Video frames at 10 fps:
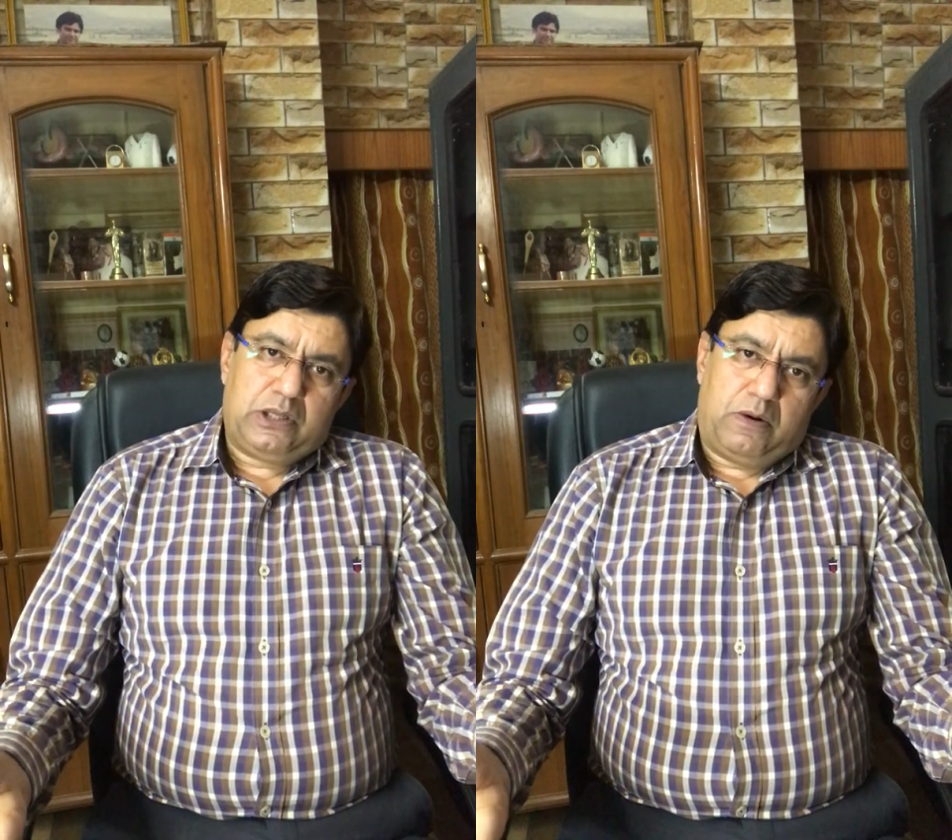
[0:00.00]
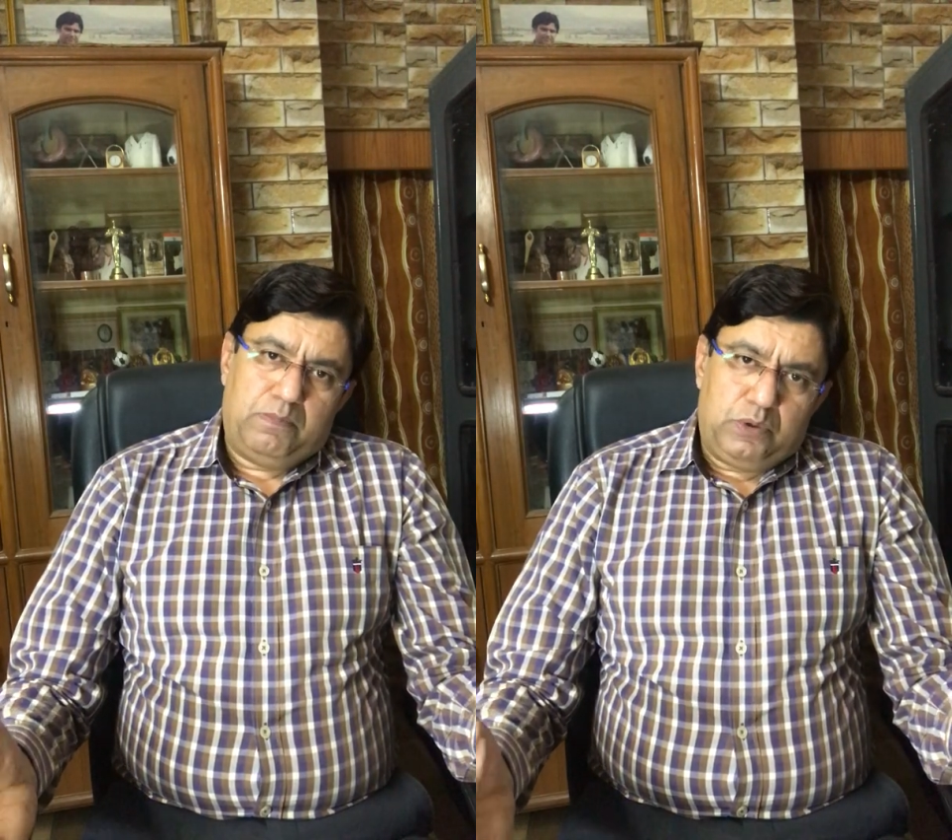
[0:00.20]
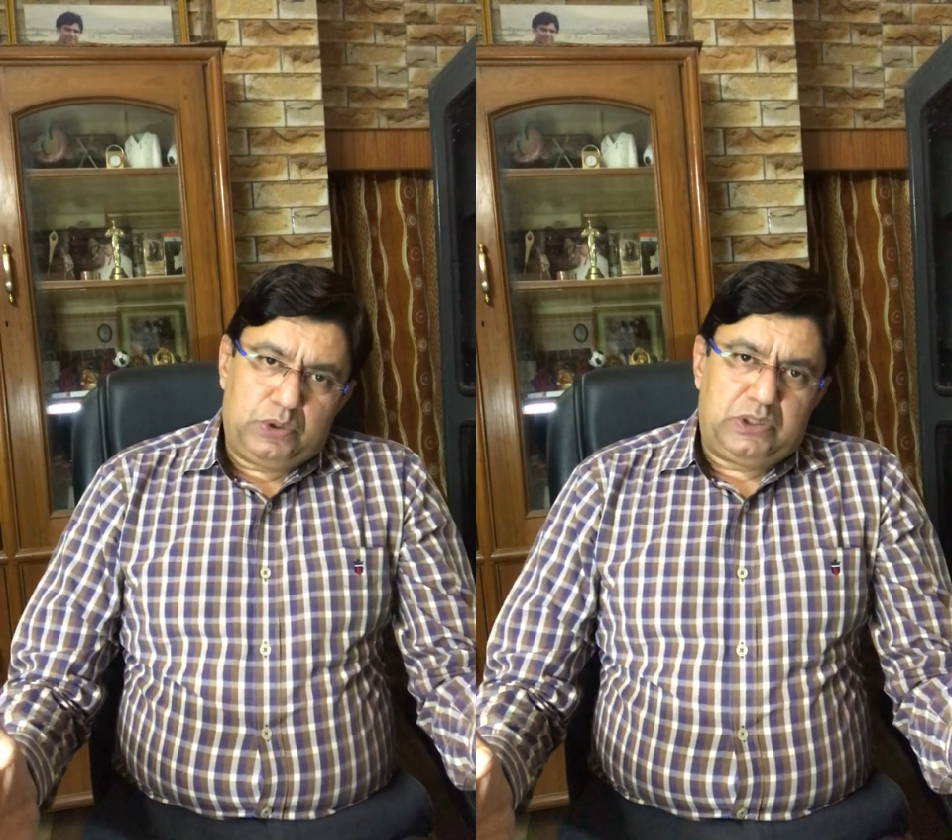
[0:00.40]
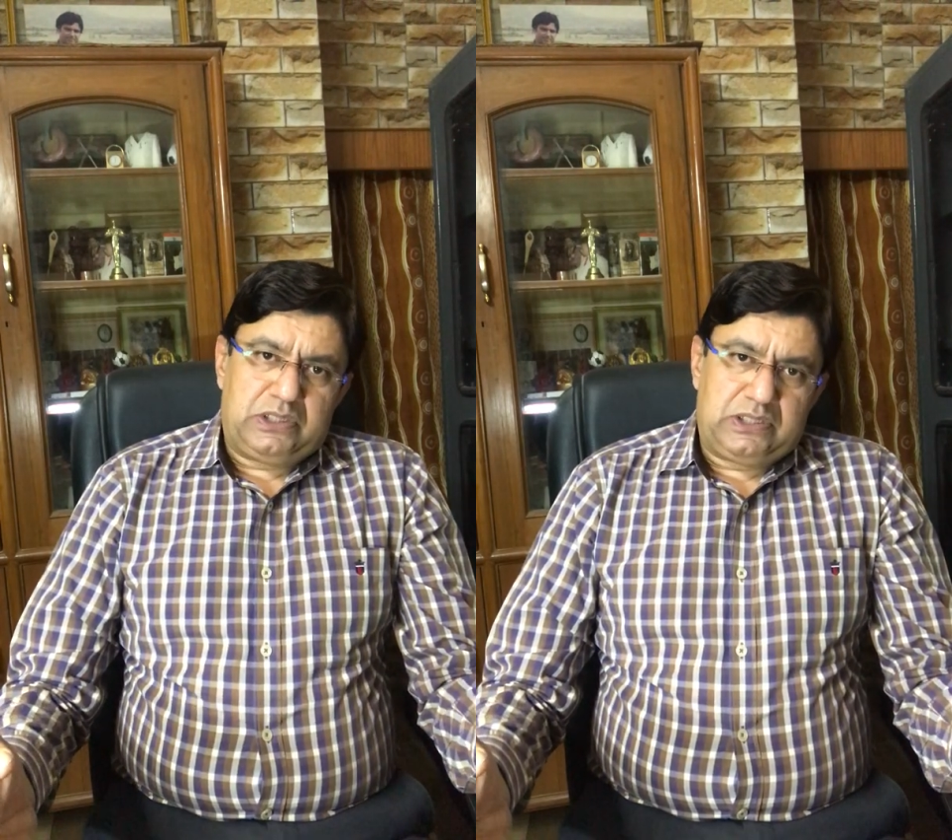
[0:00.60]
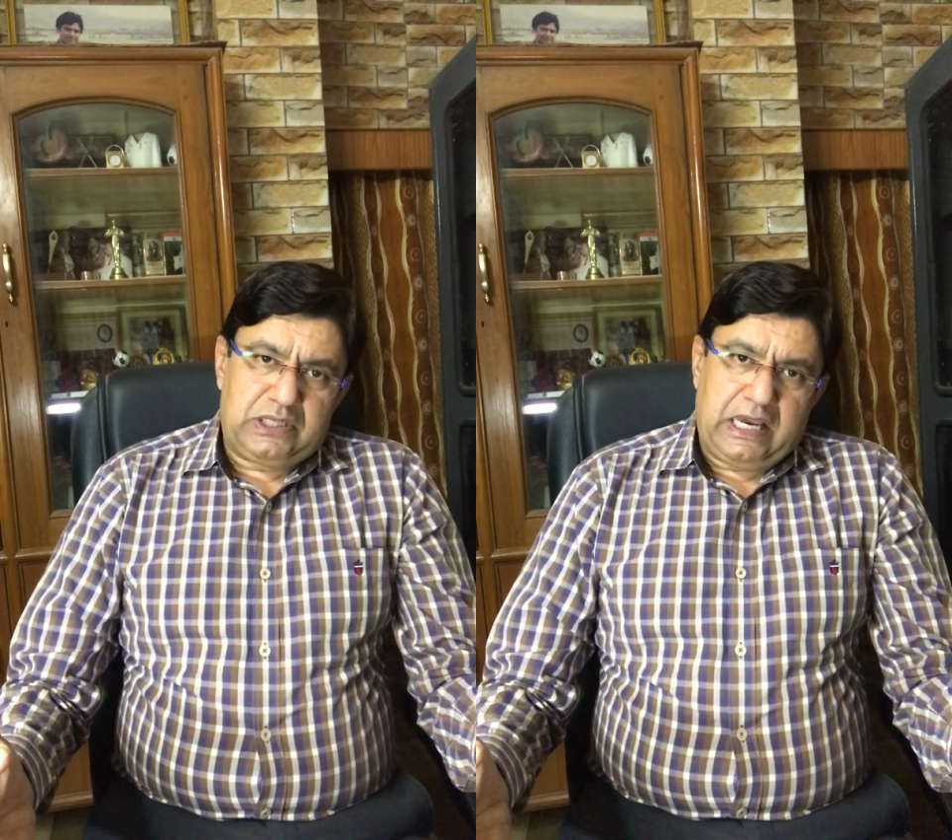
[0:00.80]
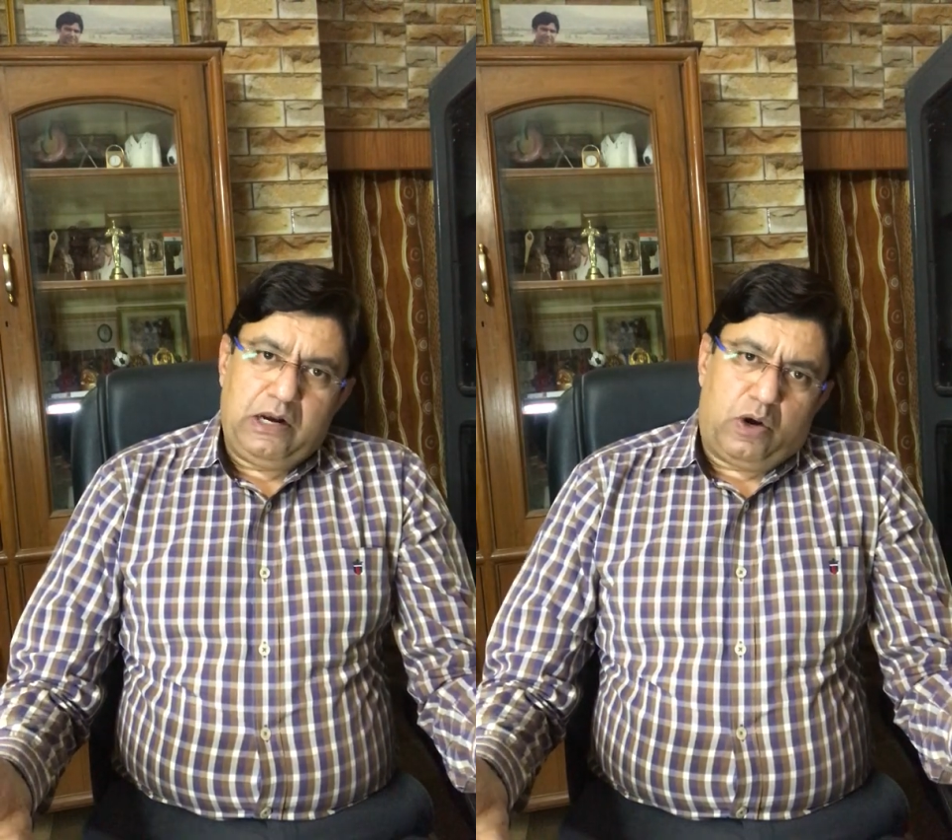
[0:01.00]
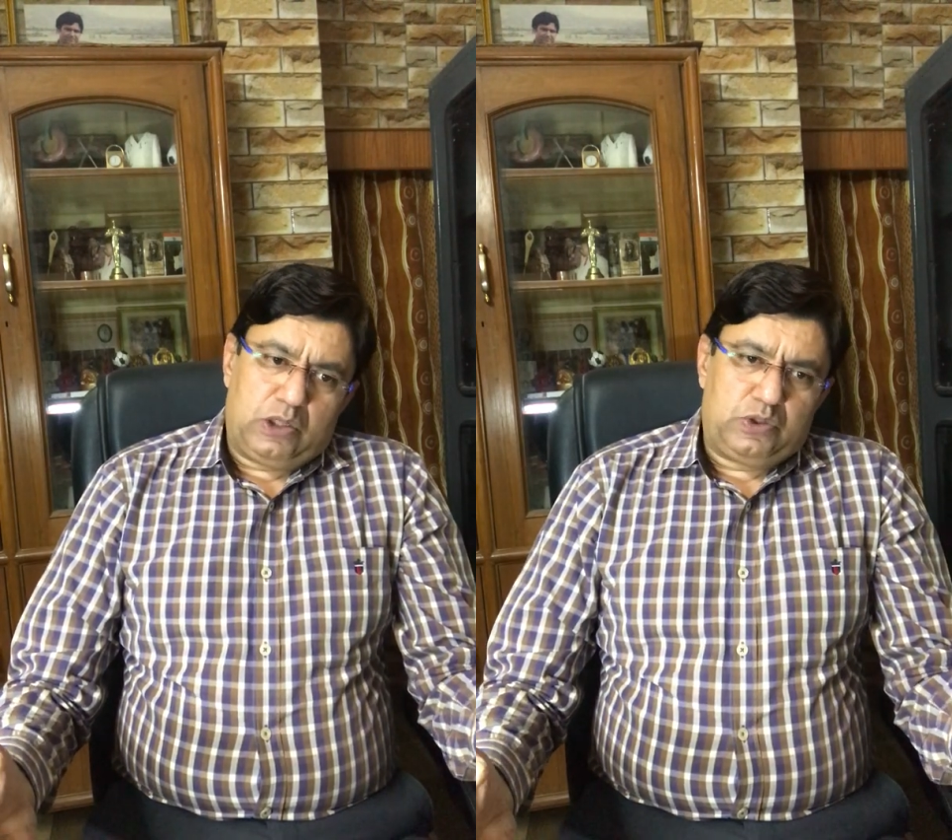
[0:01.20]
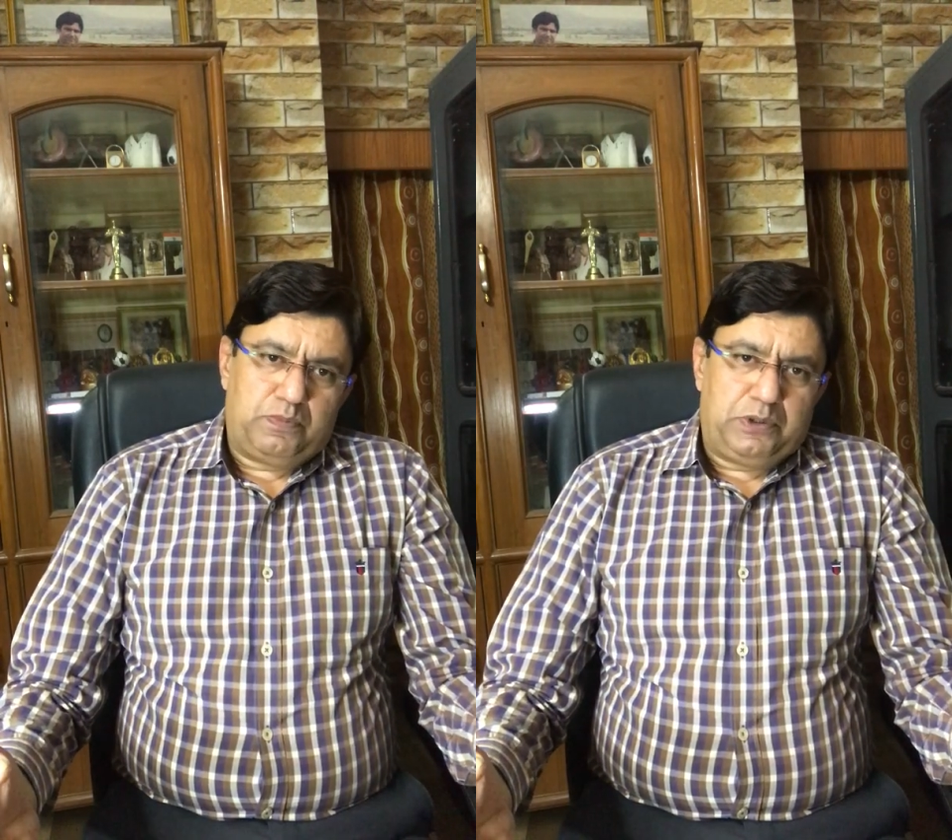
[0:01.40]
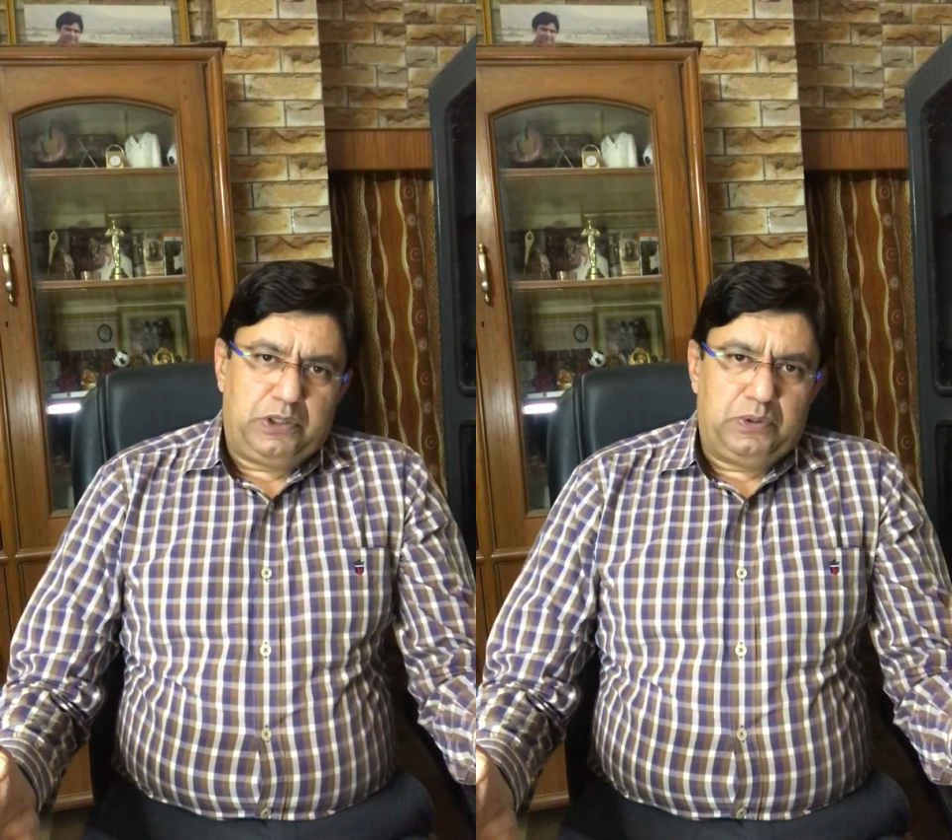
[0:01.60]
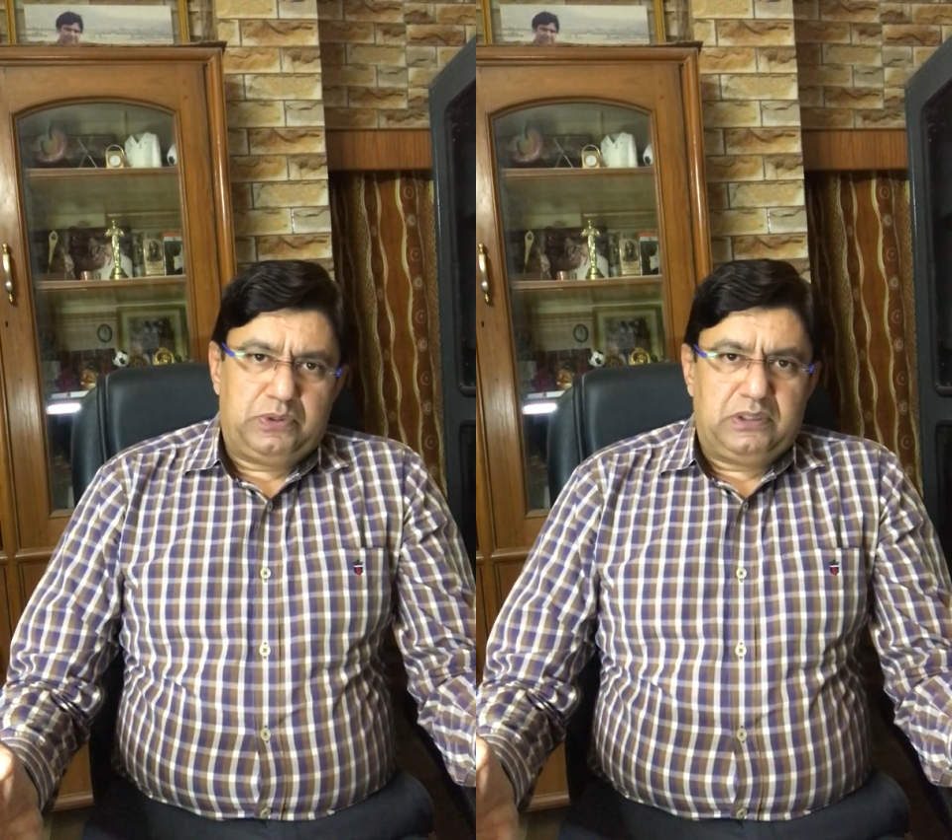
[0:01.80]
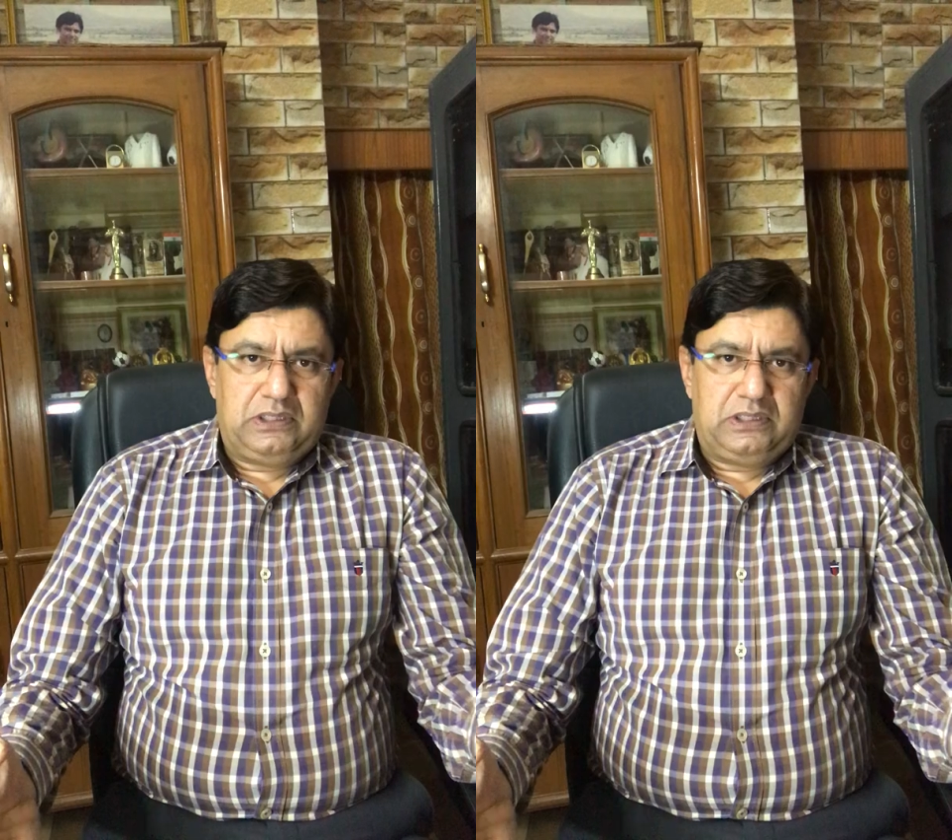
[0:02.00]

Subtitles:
thrombosis can also produce